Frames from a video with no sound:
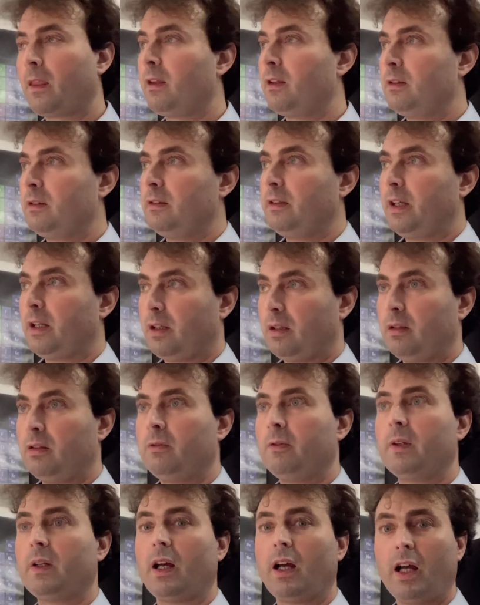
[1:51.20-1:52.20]
then
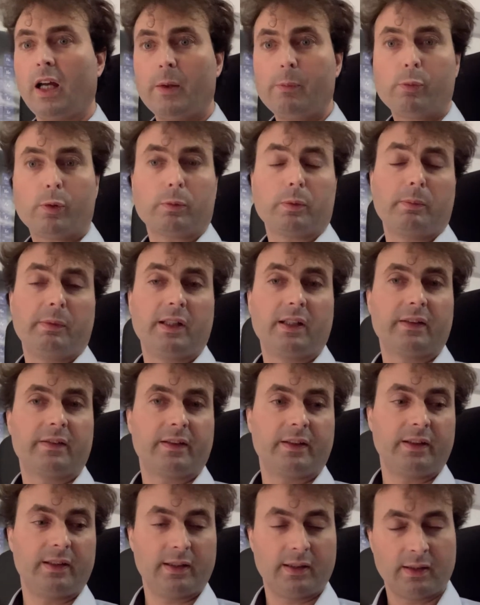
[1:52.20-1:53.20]
with a high
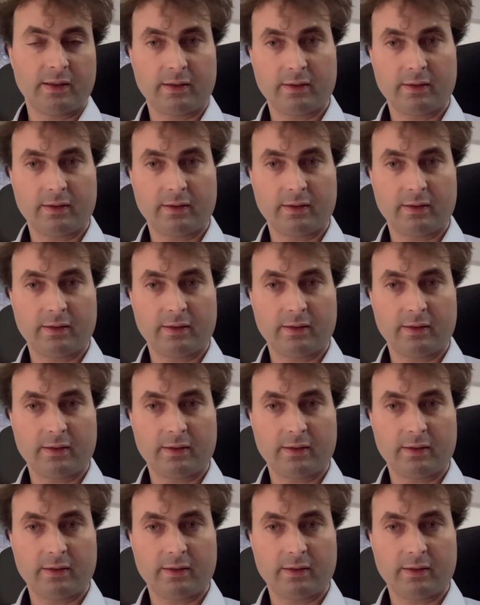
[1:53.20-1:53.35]
probability